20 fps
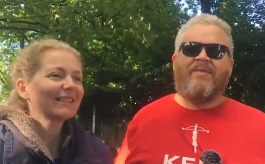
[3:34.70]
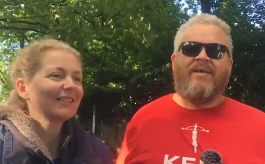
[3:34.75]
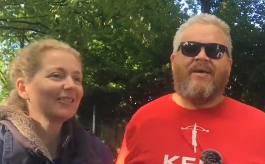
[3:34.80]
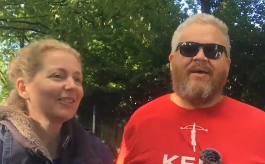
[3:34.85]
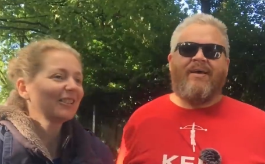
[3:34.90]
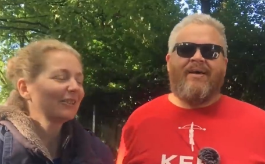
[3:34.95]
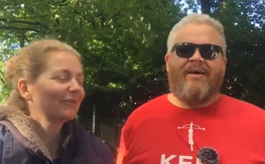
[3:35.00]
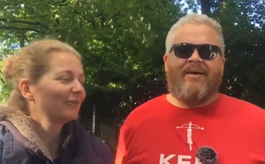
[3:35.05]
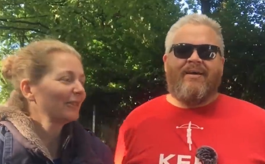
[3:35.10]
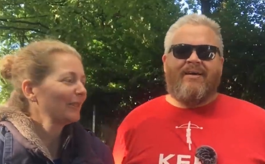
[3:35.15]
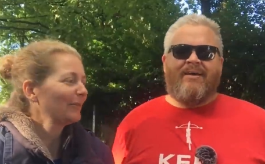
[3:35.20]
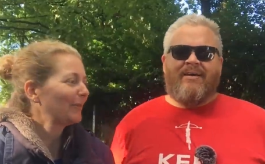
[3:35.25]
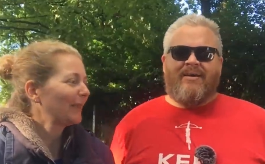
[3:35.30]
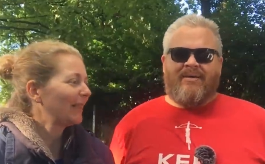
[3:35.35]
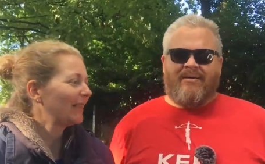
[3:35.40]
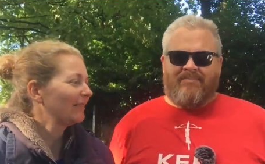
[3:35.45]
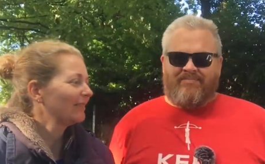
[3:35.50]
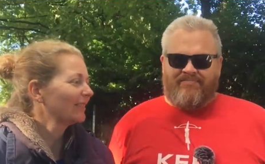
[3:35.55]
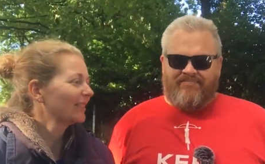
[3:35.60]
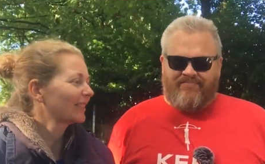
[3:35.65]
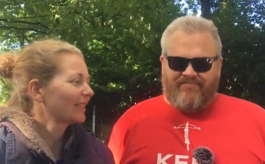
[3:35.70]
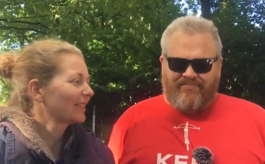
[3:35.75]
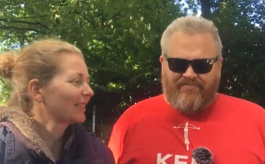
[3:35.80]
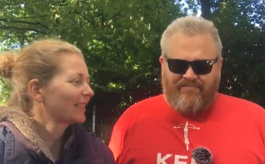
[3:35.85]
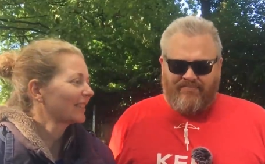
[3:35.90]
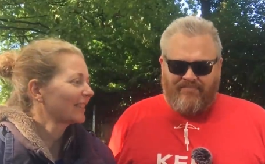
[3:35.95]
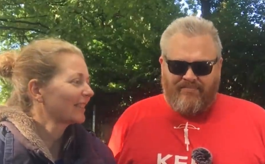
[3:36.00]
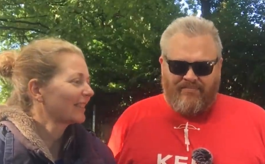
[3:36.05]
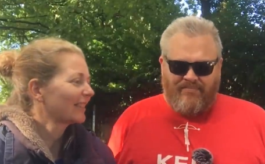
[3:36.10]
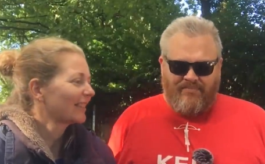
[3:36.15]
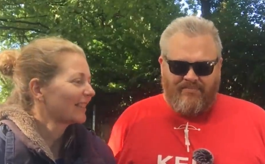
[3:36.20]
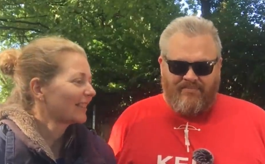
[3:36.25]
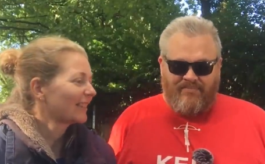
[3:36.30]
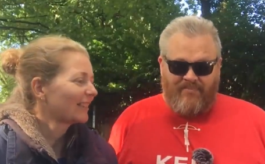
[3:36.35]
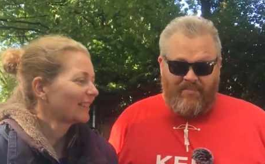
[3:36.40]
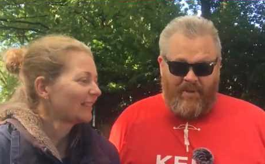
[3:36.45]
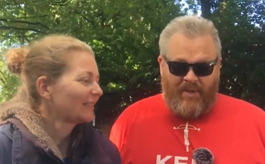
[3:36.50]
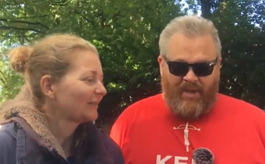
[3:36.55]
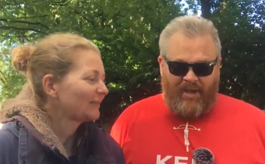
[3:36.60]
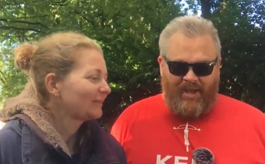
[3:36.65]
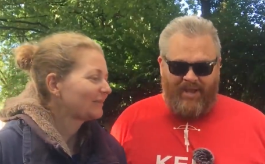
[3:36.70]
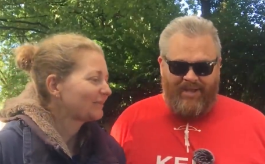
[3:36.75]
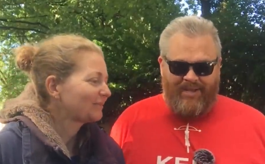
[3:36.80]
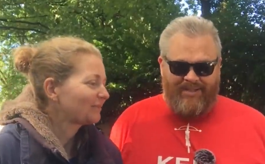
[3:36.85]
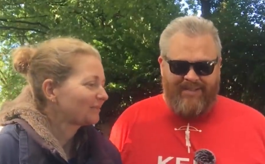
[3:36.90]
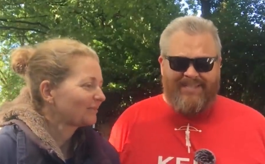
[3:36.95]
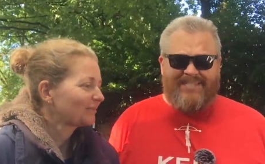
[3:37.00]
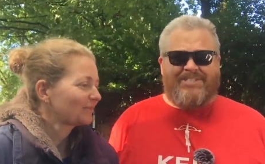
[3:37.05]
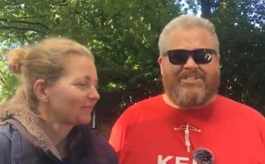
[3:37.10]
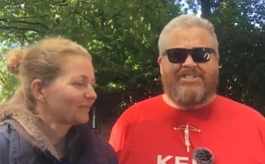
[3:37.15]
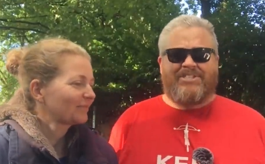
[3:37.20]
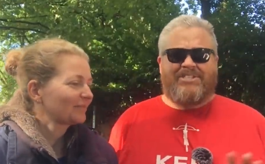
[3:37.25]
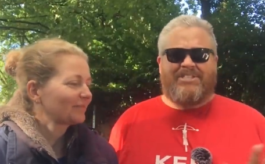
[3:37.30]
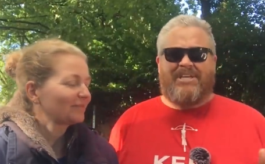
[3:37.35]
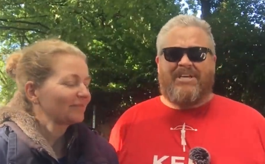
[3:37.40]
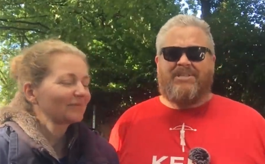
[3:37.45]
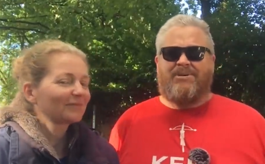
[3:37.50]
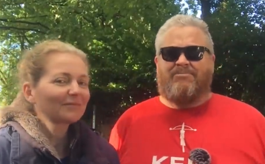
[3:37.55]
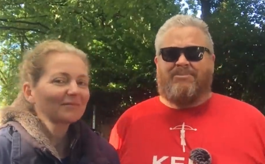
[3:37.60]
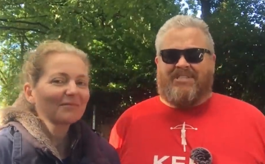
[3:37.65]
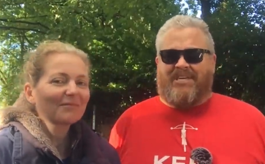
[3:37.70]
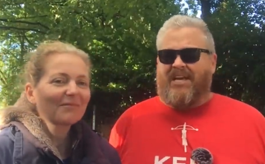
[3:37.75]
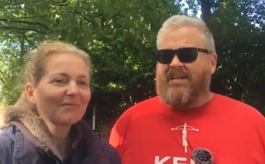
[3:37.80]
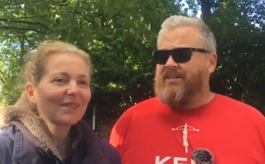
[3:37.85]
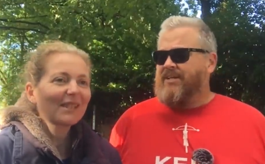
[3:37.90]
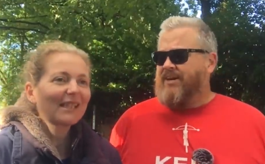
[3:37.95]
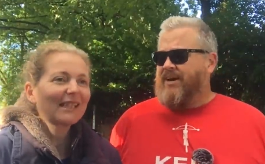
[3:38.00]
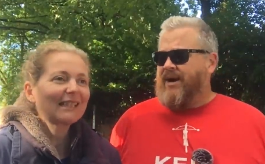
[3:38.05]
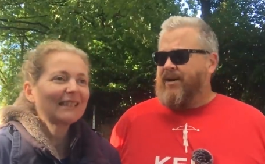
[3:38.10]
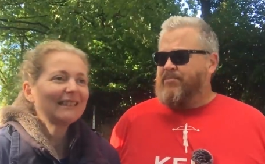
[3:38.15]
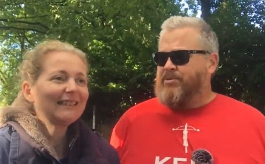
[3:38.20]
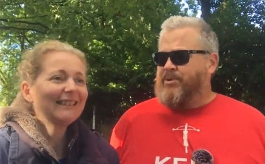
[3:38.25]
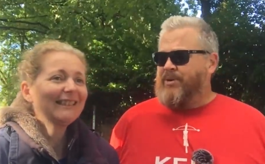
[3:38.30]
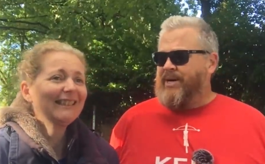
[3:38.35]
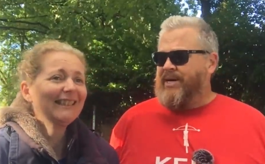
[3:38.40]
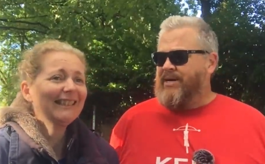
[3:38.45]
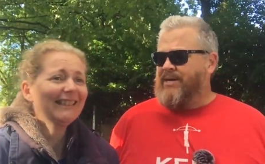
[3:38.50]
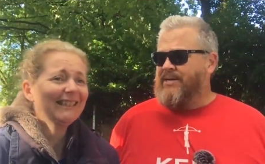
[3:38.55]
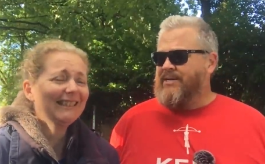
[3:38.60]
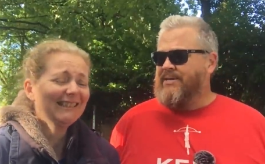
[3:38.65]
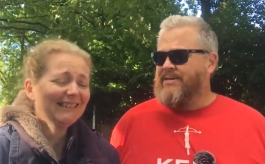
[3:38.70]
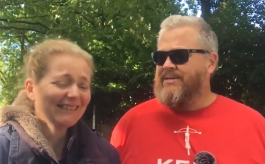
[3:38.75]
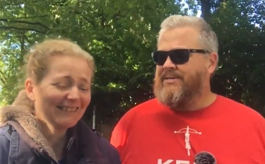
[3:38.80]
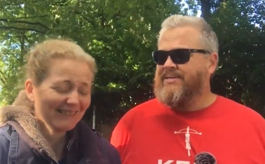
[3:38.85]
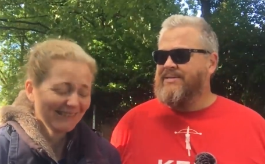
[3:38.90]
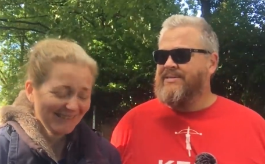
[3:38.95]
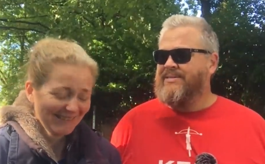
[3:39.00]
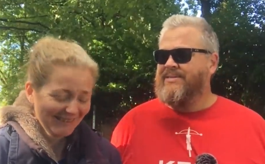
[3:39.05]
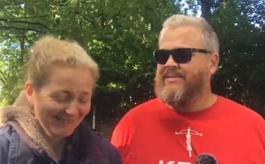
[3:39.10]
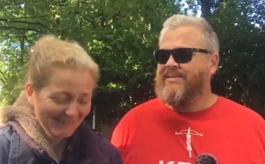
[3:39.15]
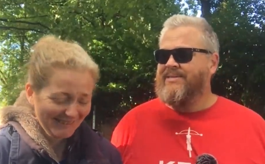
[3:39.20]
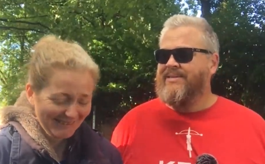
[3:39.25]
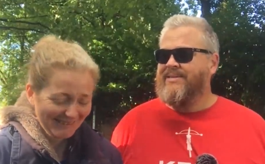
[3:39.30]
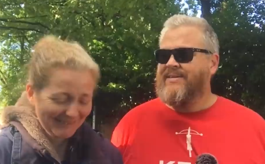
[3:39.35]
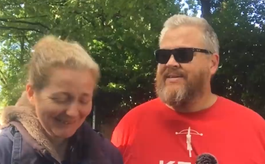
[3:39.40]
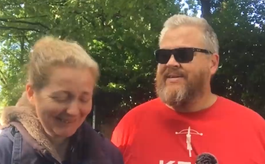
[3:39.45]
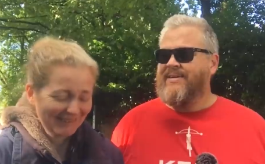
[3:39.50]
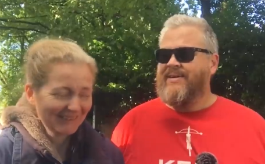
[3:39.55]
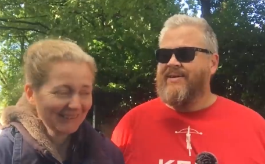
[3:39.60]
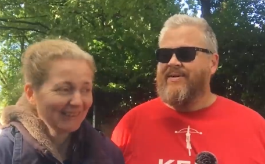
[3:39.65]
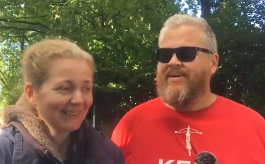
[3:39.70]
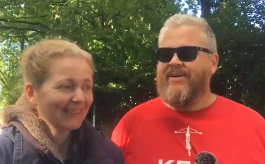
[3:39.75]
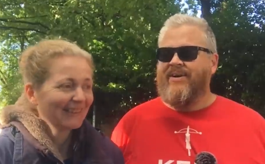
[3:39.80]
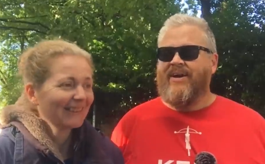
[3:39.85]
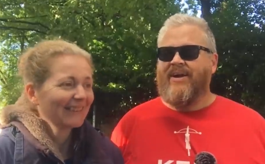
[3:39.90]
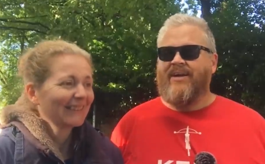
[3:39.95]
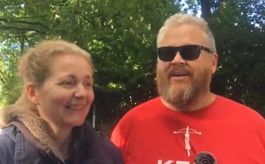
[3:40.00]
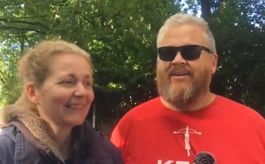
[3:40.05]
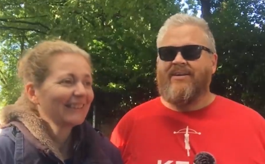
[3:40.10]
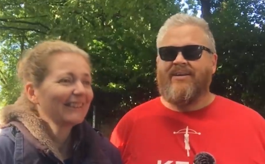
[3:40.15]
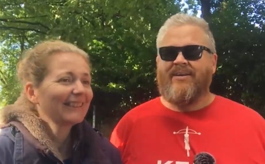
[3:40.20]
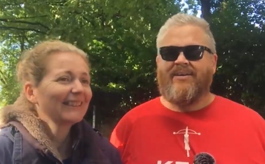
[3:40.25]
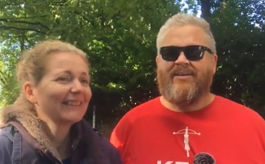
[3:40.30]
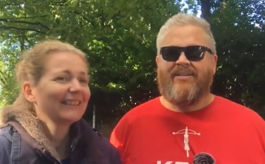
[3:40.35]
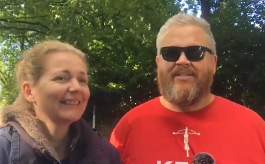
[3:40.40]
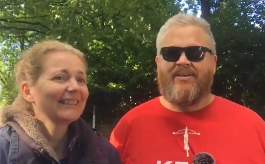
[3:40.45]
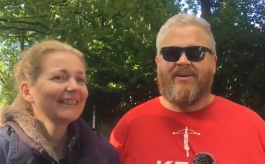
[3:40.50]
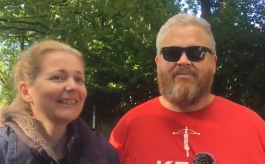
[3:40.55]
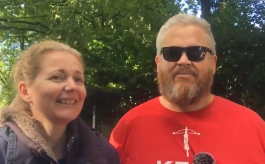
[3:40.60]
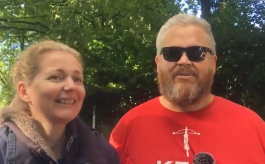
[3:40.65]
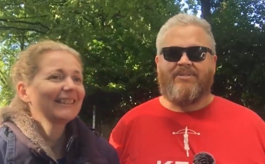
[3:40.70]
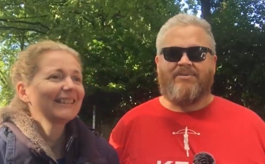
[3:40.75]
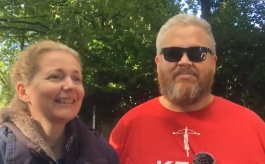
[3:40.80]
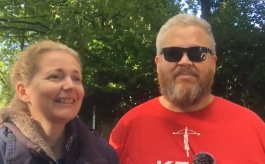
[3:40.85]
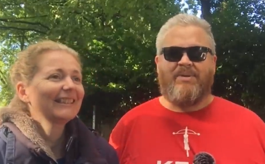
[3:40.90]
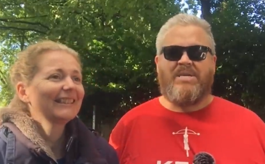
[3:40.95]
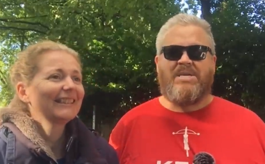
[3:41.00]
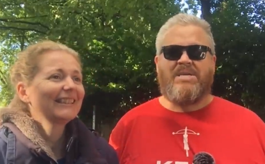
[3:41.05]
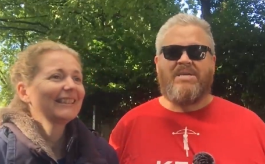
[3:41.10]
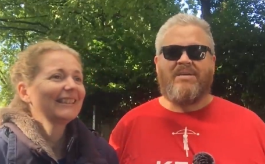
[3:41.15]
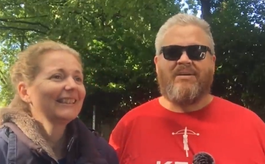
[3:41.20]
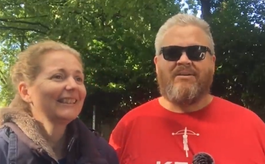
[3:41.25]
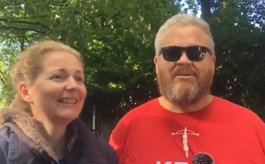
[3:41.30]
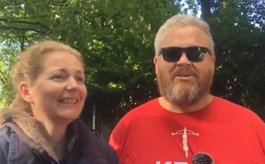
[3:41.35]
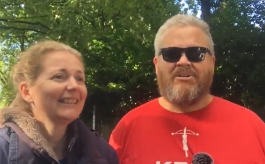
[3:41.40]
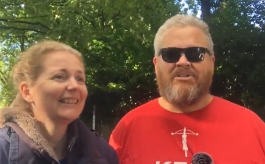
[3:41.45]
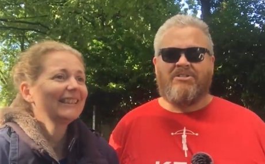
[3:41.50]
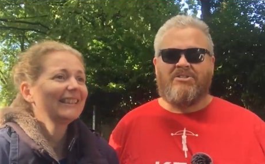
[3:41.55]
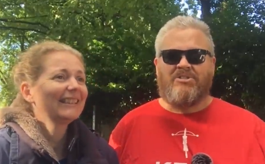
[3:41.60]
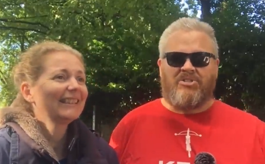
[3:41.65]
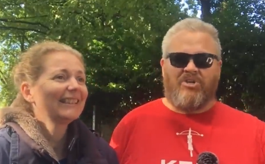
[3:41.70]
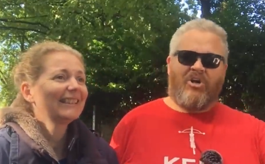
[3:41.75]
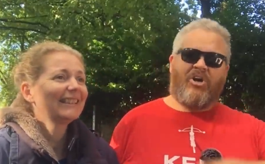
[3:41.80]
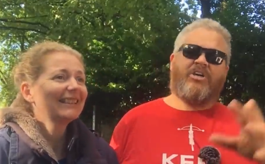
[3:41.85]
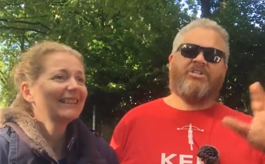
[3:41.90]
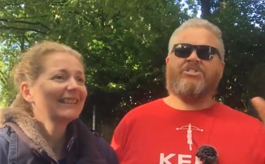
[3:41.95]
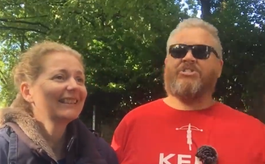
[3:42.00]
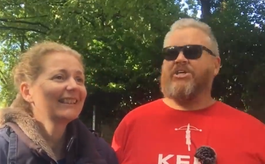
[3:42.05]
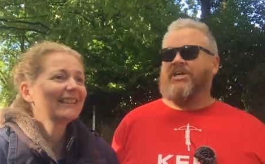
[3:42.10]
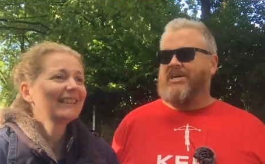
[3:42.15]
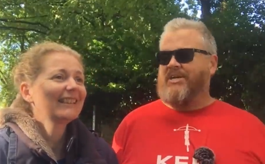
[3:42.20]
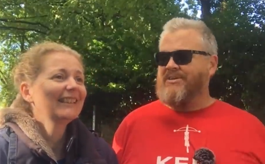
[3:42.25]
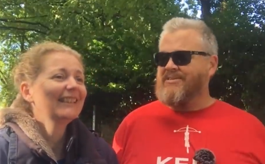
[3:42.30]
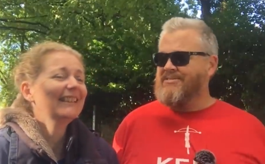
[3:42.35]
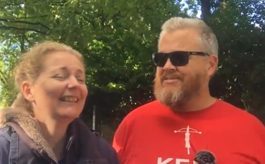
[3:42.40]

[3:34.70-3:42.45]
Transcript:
Speaker 1: Did you get rebound?
Speaker 2: Uh, let's just say there was helicoptering. And there was me dodging